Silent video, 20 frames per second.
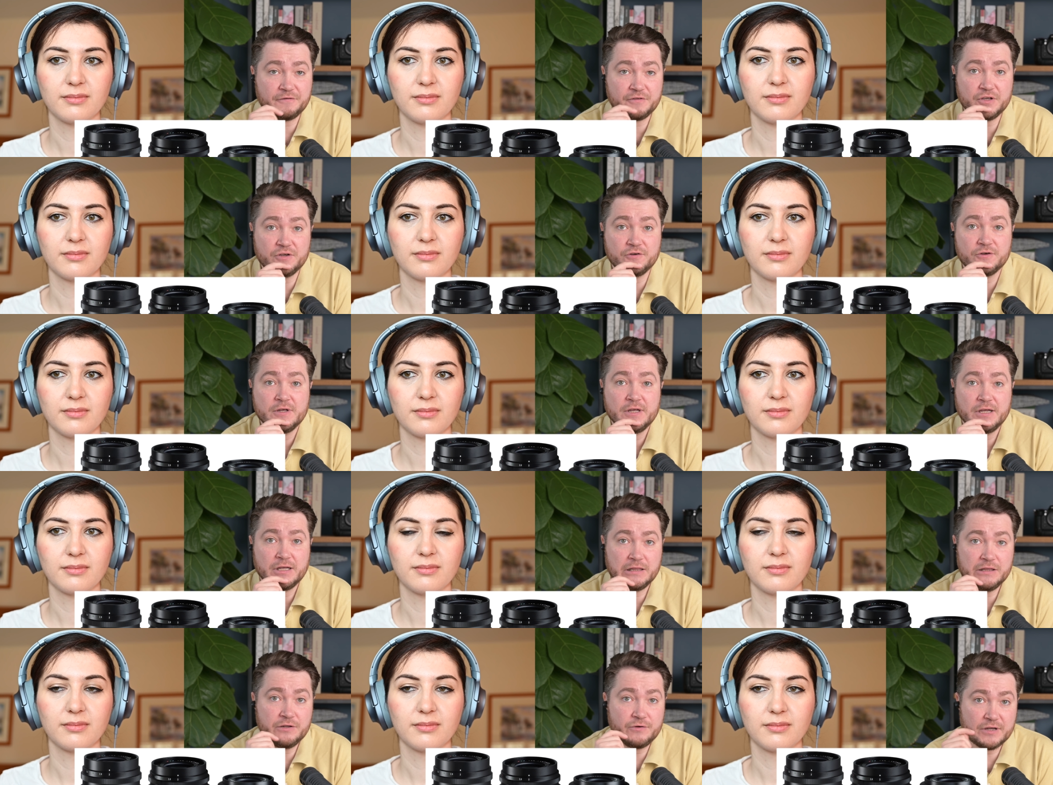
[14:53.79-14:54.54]
Speaker 1: If you
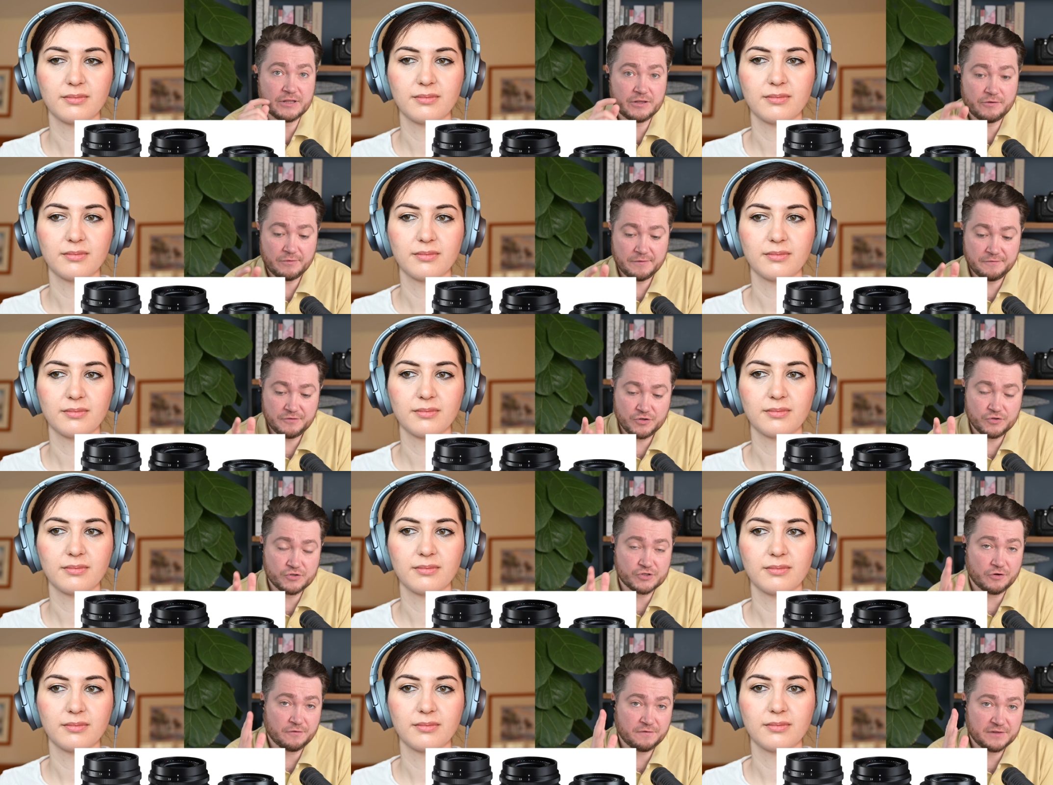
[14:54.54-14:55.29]
look at the
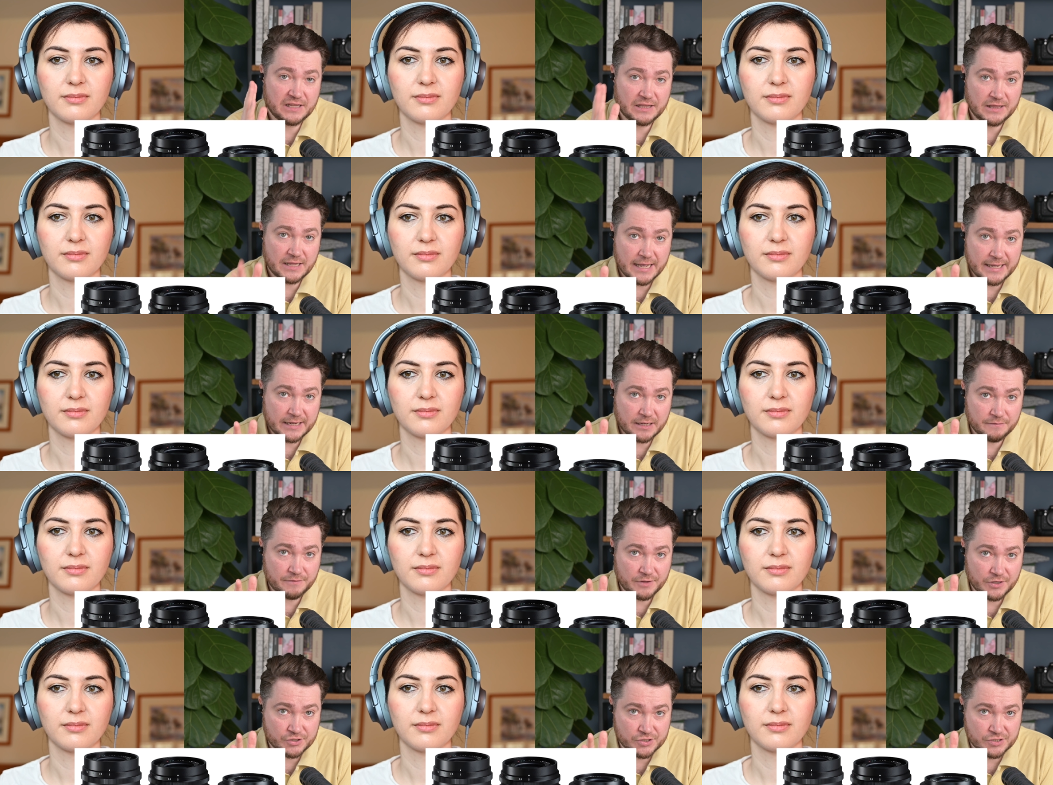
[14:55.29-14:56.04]
reviews of the
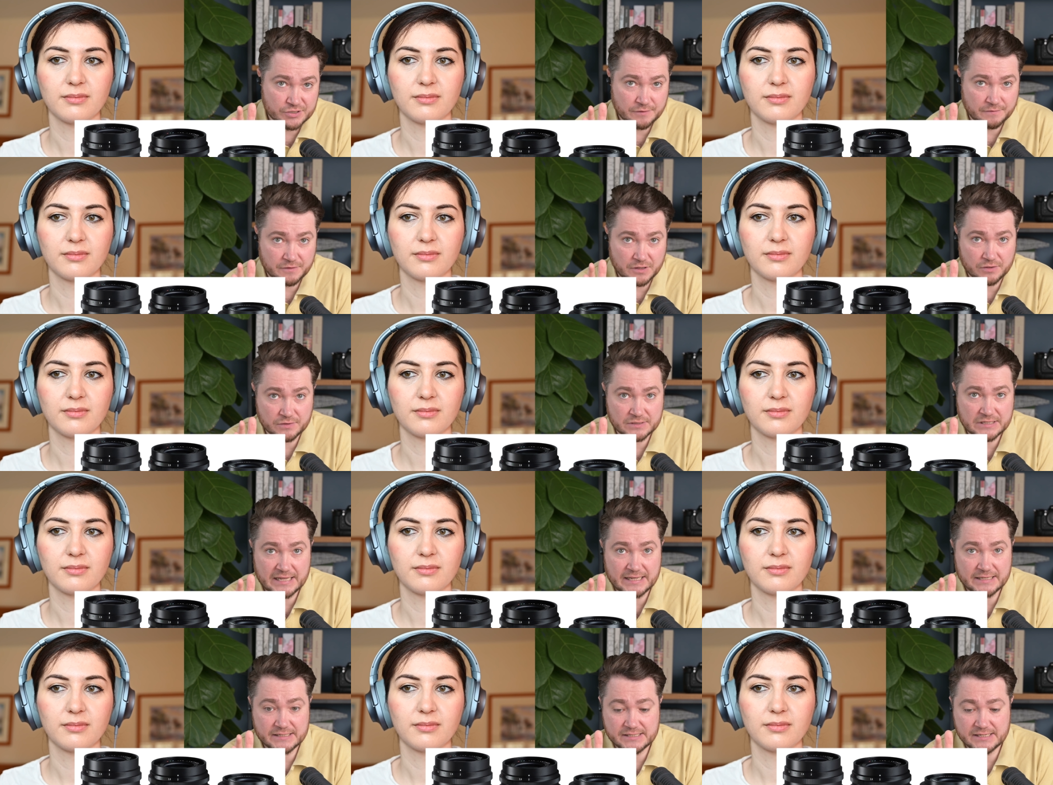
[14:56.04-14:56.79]
Leica versions of
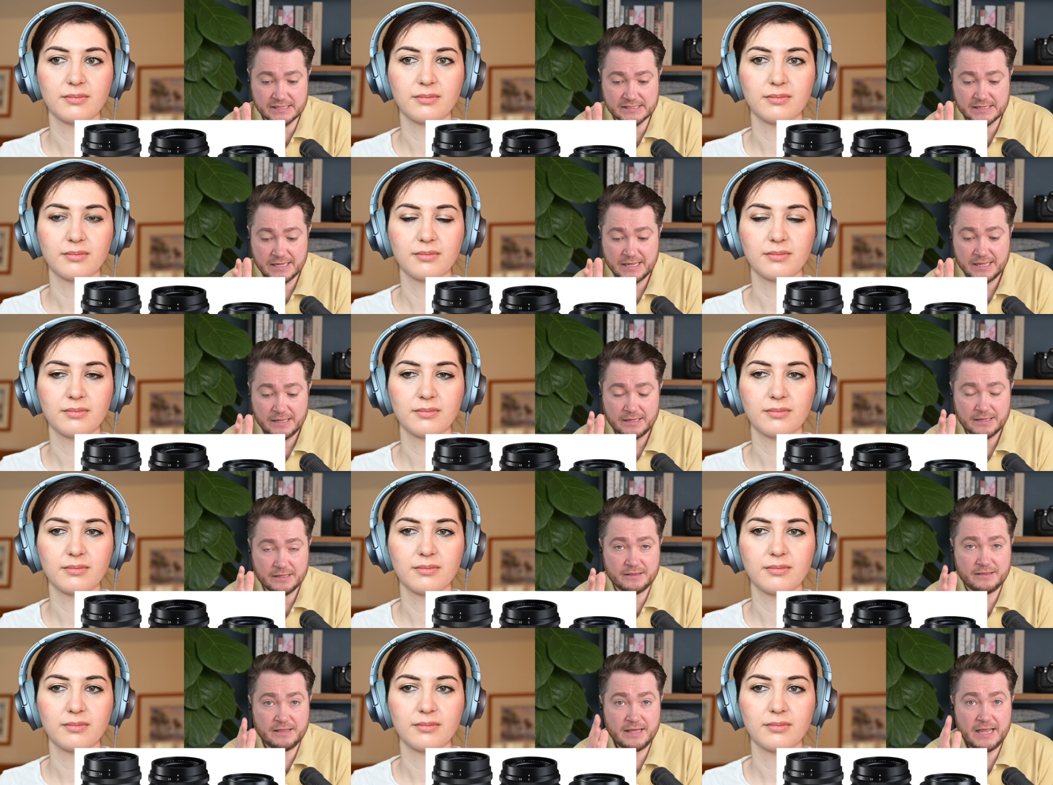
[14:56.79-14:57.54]
those lenses,
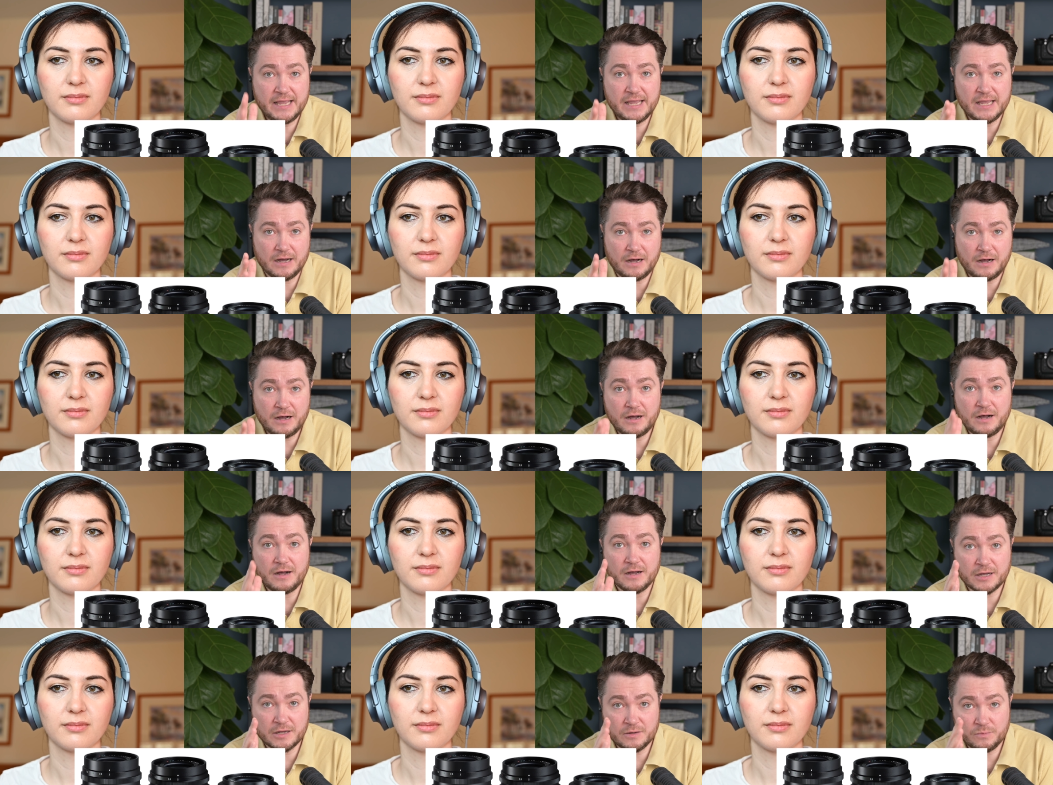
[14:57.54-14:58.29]
they
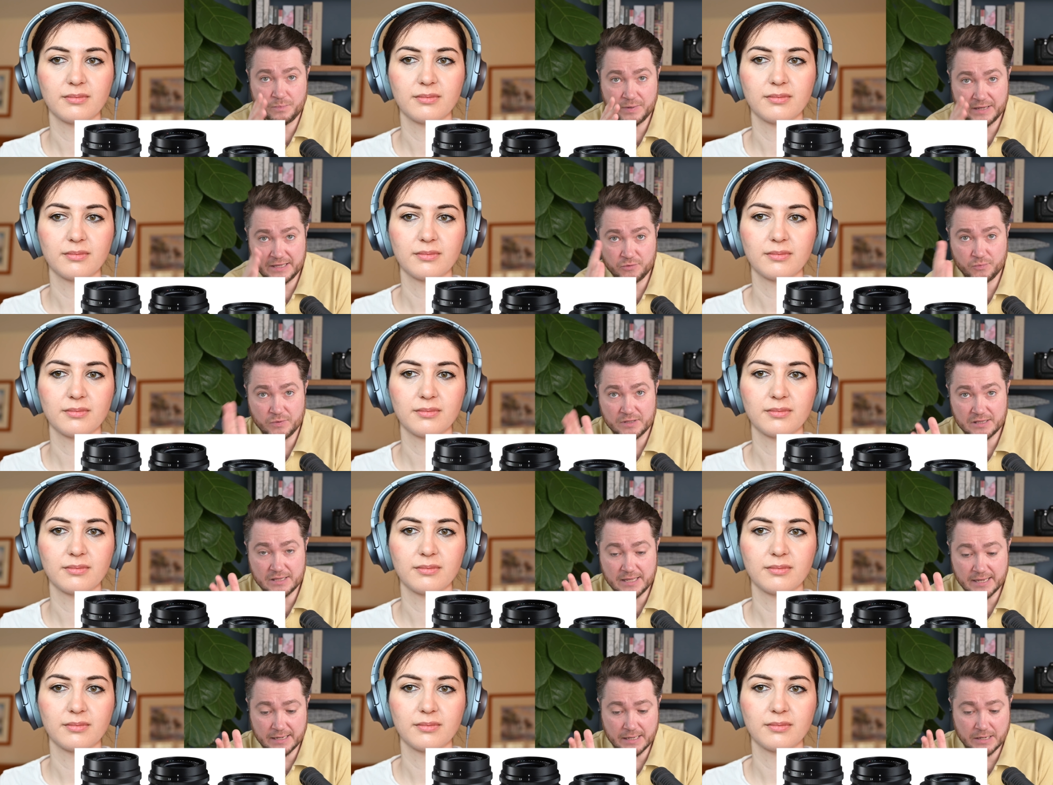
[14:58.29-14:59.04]
are compared
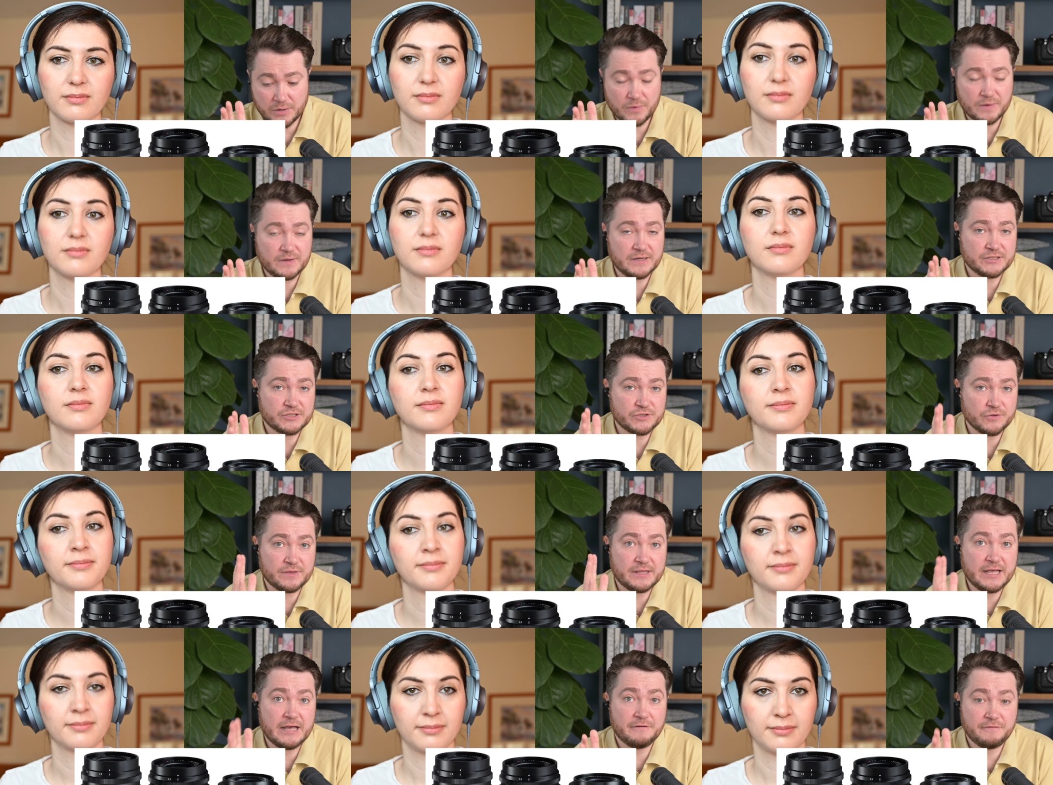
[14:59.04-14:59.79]
with the Leica equivalent.
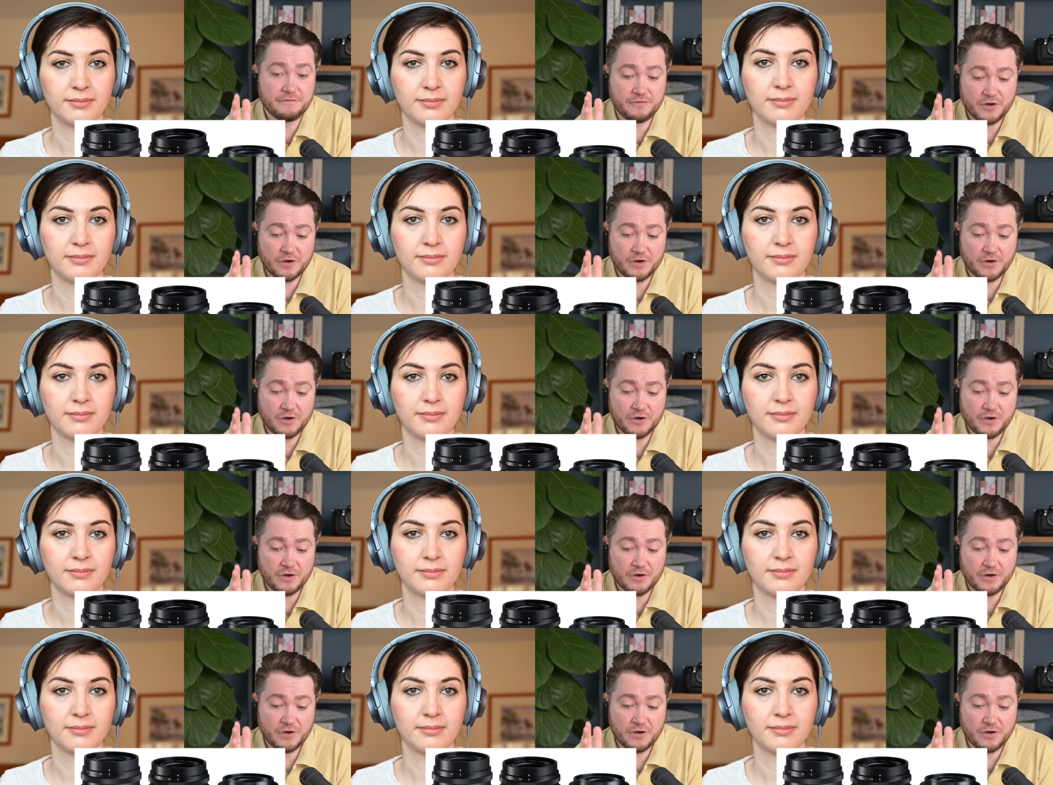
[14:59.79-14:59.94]
So they're